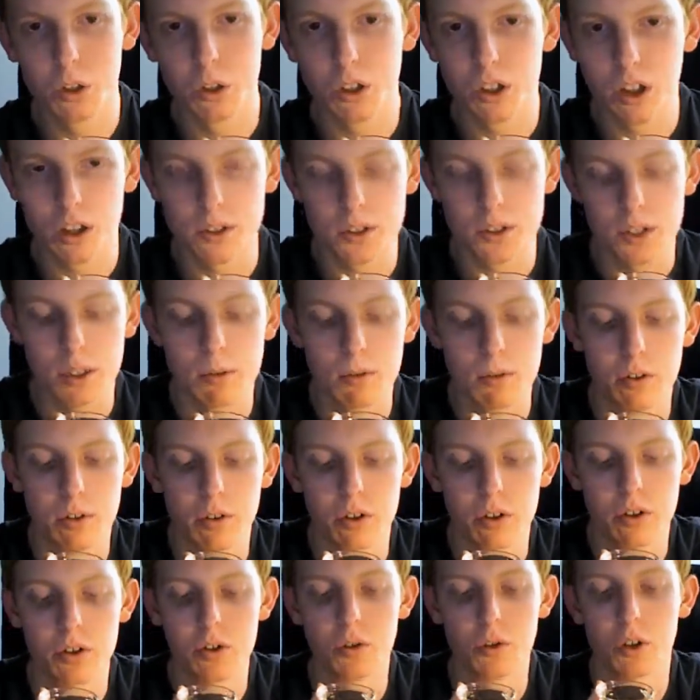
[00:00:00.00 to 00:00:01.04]
I steeped it for
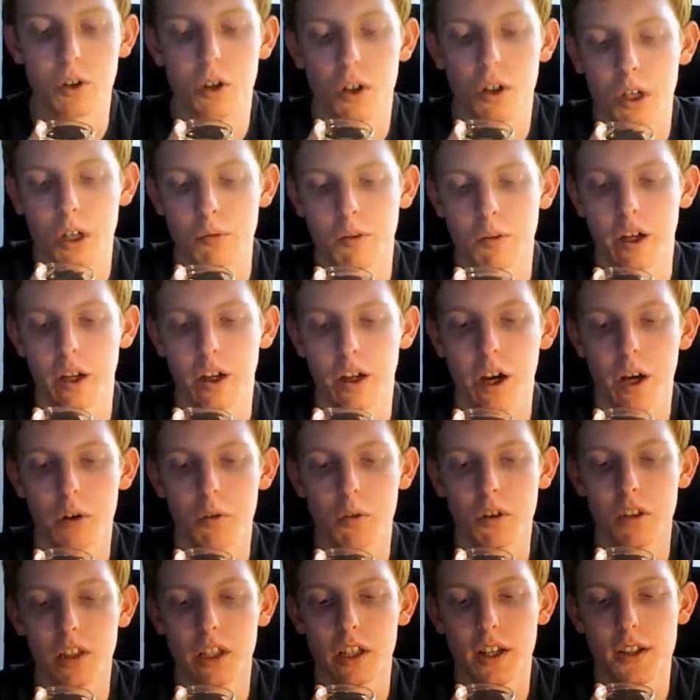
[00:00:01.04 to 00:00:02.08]
too long in my Guy
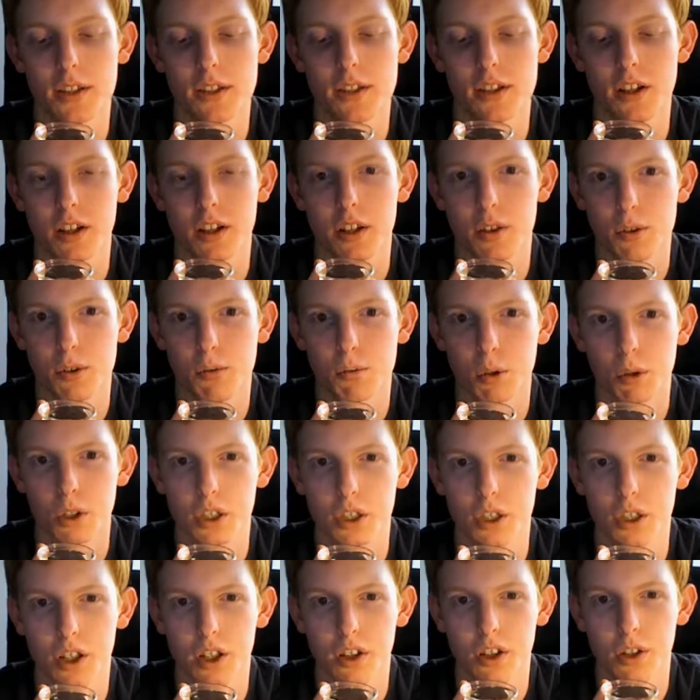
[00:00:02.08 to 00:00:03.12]
one last night, and it was pretty
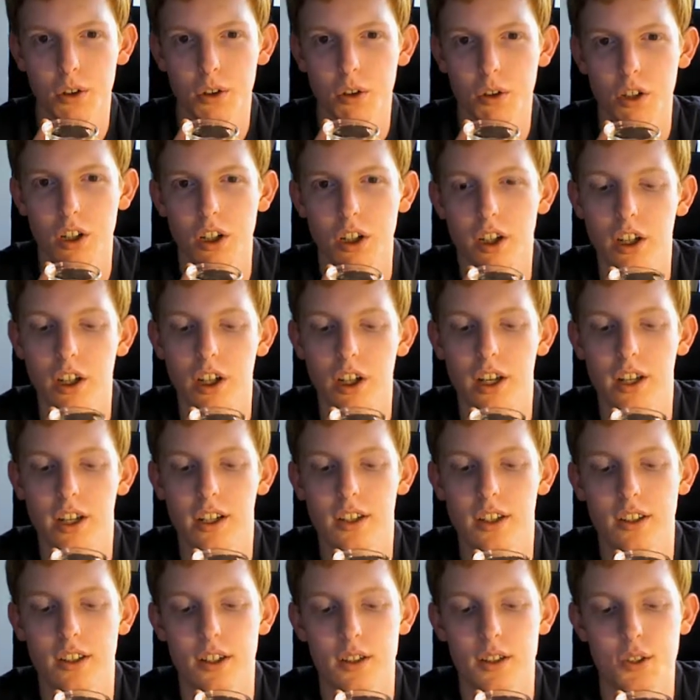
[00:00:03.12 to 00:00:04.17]
yellow, and it
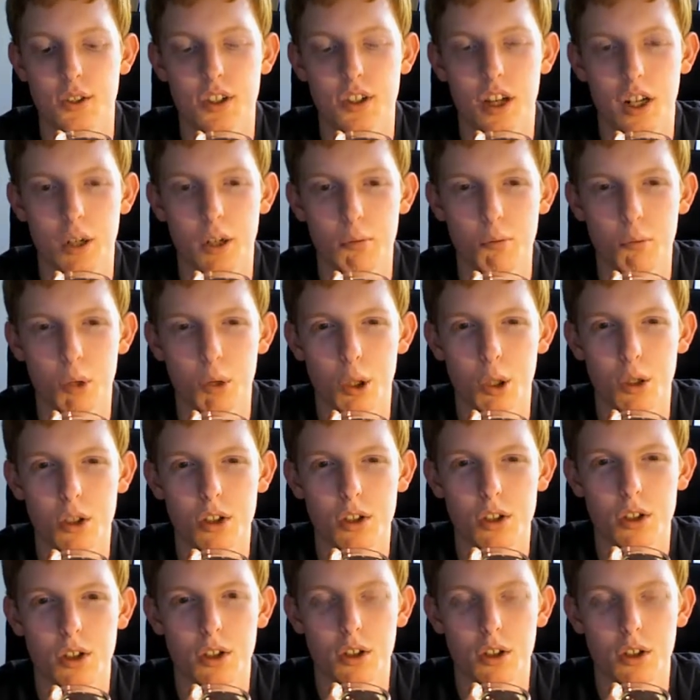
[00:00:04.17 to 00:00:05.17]
tastes kind of burnt.